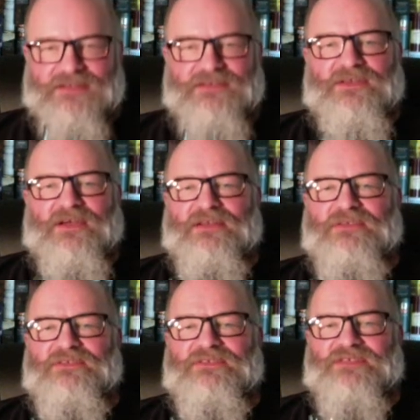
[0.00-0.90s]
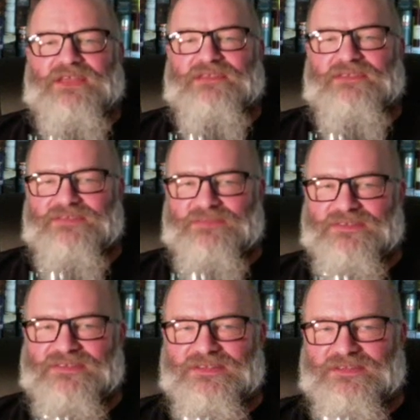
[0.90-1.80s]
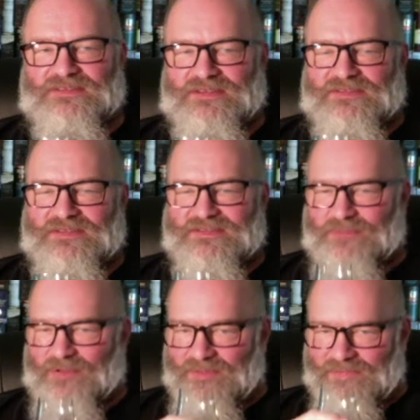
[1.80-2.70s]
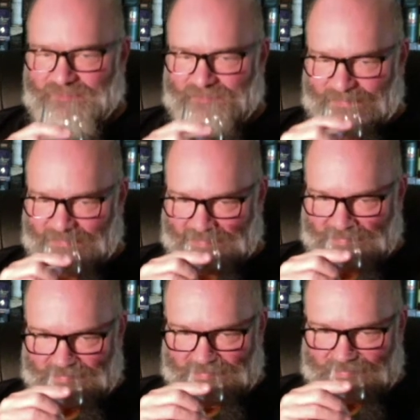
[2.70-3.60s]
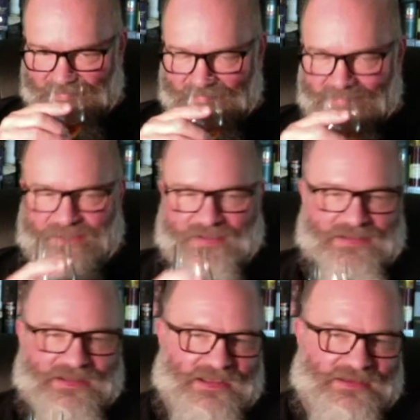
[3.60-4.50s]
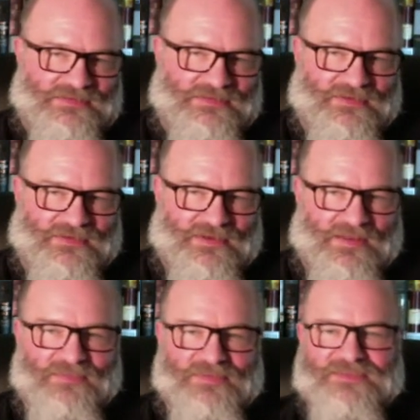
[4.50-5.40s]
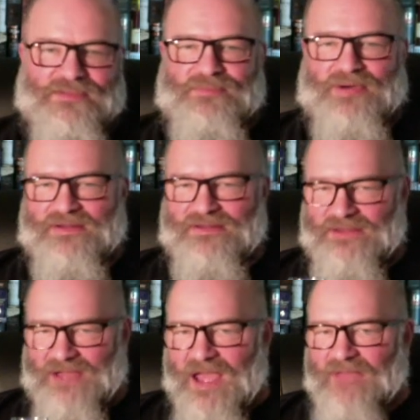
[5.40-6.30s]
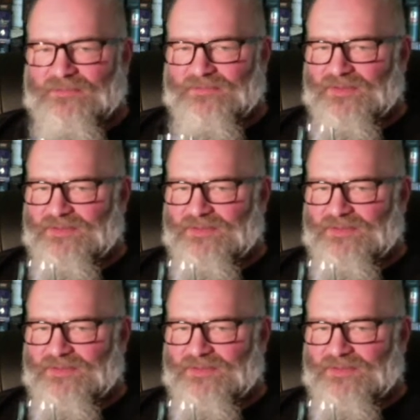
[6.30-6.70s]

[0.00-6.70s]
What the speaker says: not understand this whiskey until this moment. I'd had almost a bottle and a half of it.